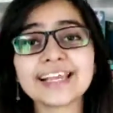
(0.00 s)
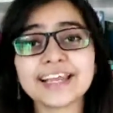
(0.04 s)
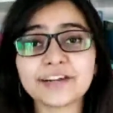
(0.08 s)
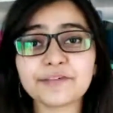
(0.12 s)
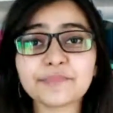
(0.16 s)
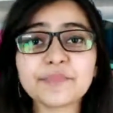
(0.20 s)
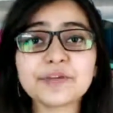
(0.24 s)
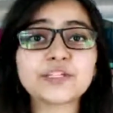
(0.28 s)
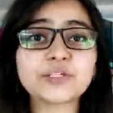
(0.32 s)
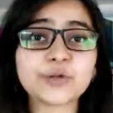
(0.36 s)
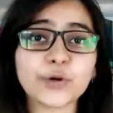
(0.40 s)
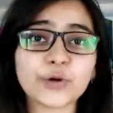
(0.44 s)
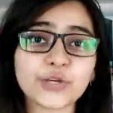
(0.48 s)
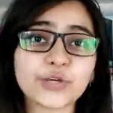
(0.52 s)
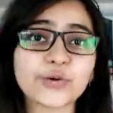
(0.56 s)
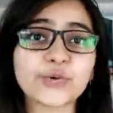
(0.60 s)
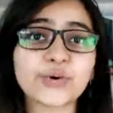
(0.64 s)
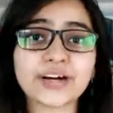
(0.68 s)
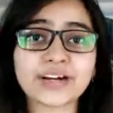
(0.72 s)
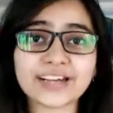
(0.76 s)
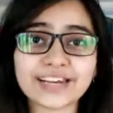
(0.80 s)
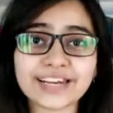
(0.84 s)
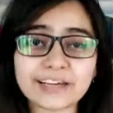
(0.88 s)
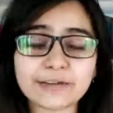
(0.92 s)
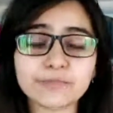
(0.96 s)
Let me show
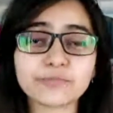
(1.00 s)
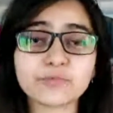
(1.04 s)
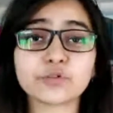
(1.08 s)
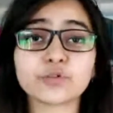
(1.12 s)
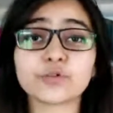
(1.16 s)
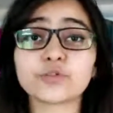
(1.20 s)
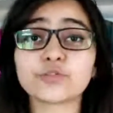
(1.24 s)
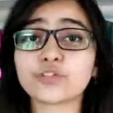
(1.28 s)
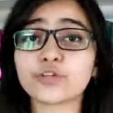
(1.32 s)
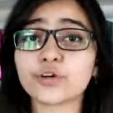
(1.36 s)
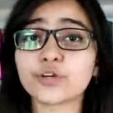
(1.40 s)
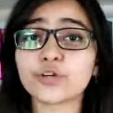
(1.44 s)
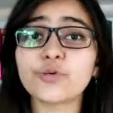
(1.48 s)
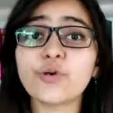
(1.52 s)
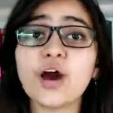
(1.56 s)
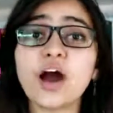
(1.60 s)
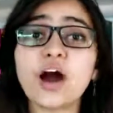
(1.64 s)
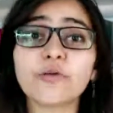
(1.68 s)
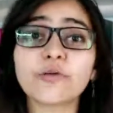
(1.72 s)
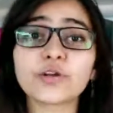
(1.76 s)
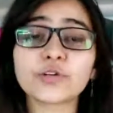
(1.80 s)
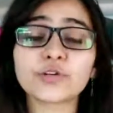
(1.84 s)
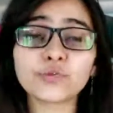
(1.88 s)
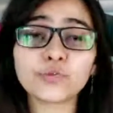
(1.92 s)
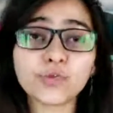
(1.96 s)
you a clip to show you
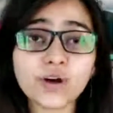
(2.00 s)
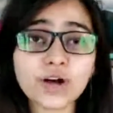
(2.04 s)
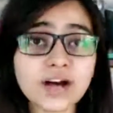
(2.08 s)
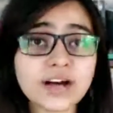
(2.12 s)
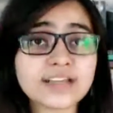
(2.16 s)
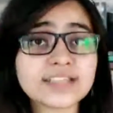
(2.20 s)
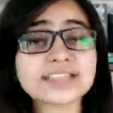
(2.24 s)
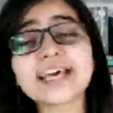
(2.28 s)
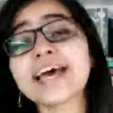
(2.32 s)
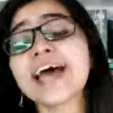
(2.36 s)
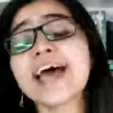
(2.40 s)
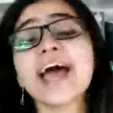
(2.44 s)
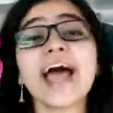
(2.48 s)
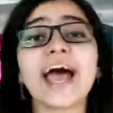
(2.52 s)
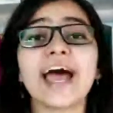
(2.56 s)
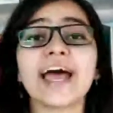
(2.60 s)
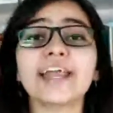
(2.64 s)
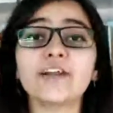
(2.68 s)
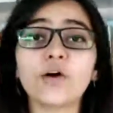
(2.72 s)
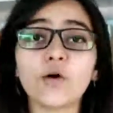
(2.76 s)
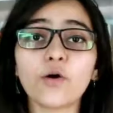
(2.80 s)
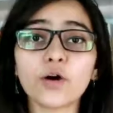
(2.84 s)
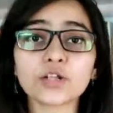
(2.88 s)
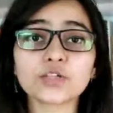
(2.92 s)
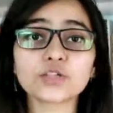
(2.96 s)
how it works,
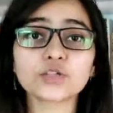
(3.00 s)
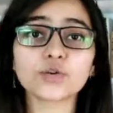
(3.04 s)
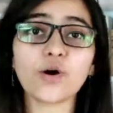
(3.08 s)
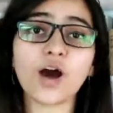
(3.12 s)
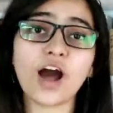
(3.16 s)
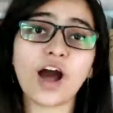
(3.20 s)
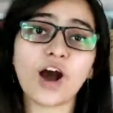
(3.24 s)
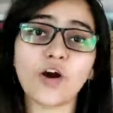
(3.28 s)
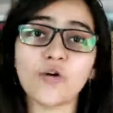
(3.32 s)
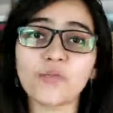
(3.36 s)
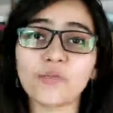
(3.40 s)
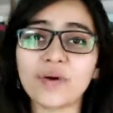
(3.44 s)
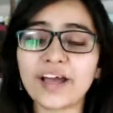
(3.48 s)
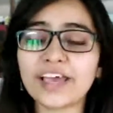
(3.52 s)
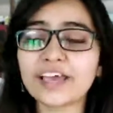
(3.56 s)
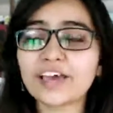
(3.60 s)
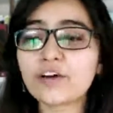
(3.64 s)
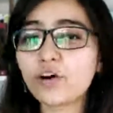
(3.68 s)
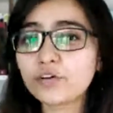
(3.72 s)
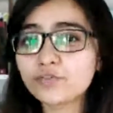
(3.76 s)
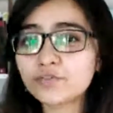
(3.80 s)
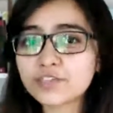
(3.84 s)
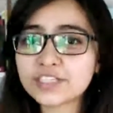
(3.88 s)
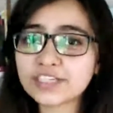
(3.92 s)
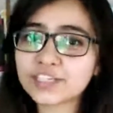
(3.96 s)
and also how my
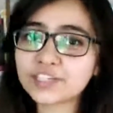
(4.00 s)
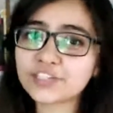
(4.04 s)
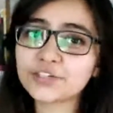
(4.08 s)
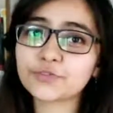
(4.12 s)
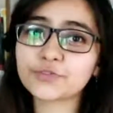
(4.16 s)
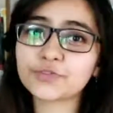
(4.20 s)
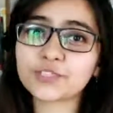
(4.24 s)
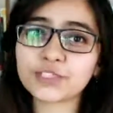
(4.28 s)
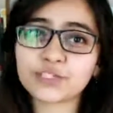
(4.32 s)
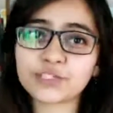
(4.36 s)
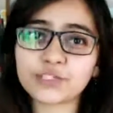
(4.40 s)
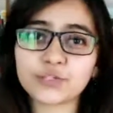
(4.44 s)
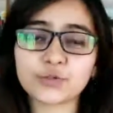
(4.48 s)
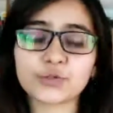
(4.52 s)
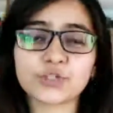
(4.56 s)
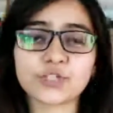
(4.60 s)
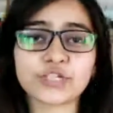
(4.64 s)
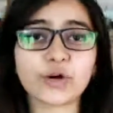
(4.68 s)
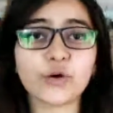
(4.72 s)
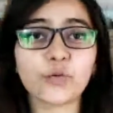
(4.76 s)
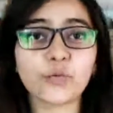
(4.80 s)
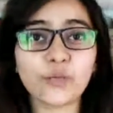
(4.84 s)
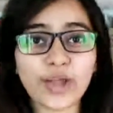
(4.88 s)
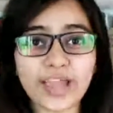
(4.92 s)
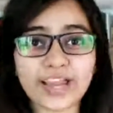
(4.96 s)
conversation with the
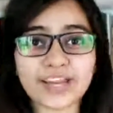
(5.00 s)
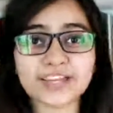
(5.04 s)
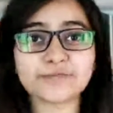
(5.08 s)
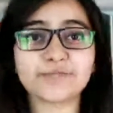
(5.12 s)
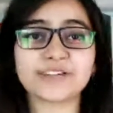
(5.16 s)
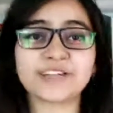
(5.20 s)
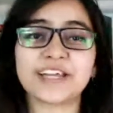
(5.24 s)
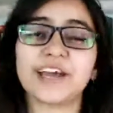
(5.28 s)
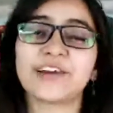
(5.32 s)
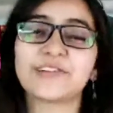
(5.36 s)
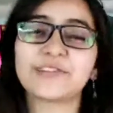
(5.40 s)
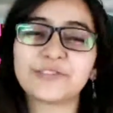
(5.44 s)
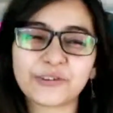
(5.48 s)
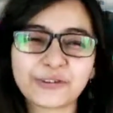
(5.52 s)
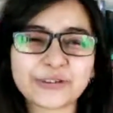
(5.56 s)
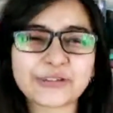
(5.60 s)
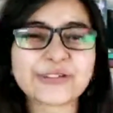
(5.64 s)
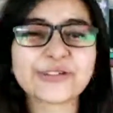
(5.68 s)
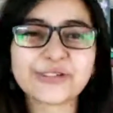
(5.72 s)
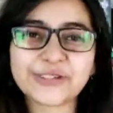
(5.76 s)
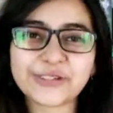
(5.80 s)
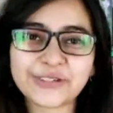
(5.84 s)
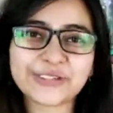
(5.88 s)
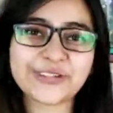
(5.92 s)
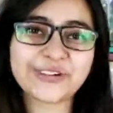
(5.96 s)
tutor went. But I
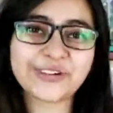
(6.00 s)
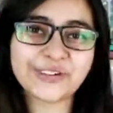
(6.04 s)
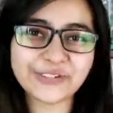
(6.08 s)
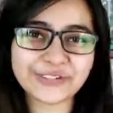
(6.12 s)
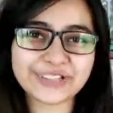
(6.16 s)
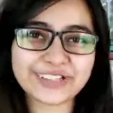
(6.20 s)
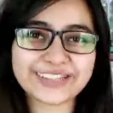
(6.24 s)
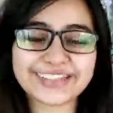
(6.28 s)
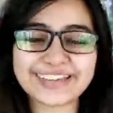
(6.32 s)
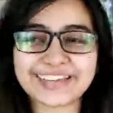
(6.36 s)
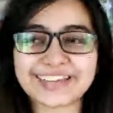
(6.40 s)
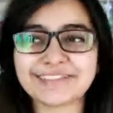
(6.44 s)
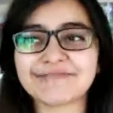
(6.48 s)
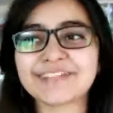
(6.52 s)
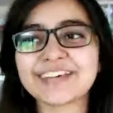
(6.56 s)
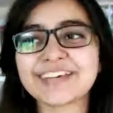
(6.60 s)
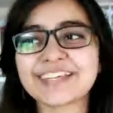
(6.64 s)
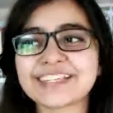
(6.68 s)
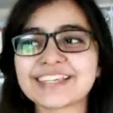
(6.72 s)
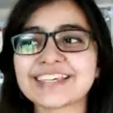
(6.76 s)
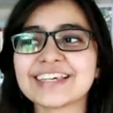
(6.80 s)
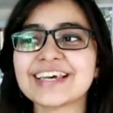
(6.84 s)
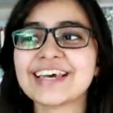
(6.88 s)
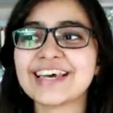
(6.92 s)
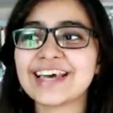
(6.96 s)
won't show you the whole thing
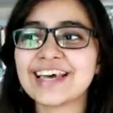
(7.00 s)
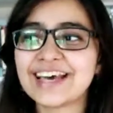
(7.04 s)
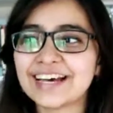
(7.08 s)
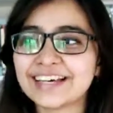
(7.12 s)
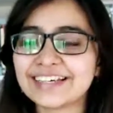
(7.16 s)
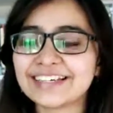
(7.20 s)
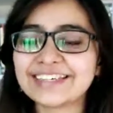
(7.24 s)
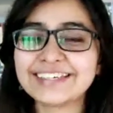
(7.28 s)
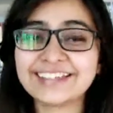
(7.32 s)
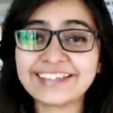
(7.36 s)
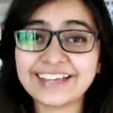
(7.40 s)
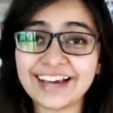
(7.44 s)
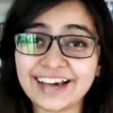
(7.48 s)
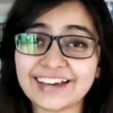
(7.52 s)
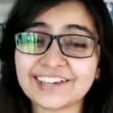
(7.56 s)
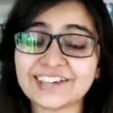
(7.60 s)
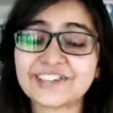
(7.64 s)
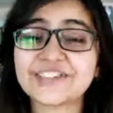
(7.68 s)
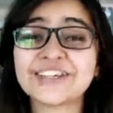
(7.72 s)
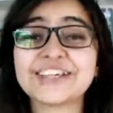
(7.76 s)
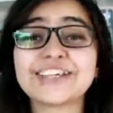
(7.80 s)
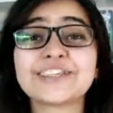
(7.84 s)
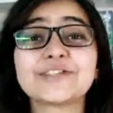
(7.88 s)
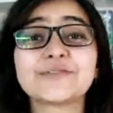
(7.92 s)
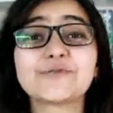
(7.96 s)
because, yeah,
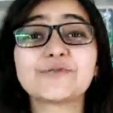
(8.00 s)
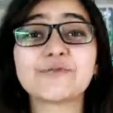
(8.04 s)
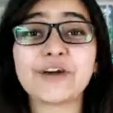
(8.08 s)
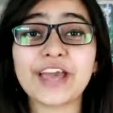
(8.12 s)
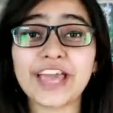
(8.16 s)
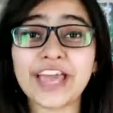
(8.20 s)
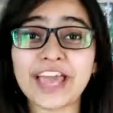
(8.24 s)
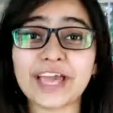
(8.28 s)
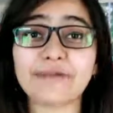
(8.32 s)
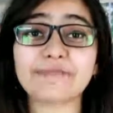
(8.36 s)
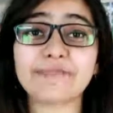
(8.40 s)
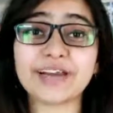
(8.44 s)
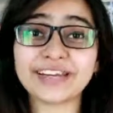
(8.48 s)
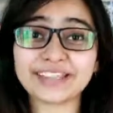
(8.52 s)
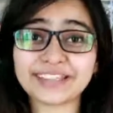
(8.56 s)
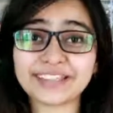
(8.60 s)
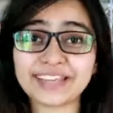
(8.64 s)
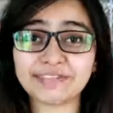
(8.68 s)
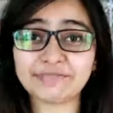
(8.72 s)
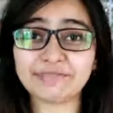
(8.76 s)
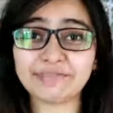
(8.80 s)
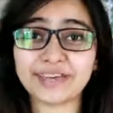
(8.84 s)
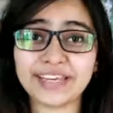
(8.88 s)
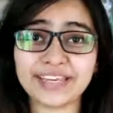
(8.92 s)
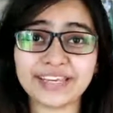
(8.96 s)
she's way better
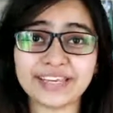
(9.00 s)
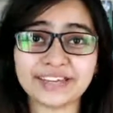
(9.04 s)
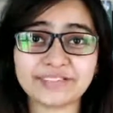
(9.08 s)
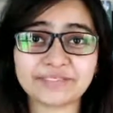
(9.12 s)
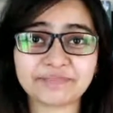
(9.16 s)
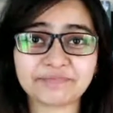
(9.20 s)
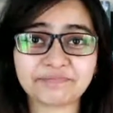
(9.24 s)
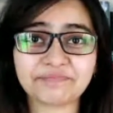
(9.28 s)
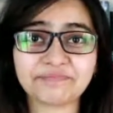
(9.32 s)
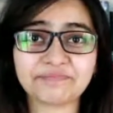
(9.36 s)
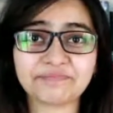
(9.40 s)
than me.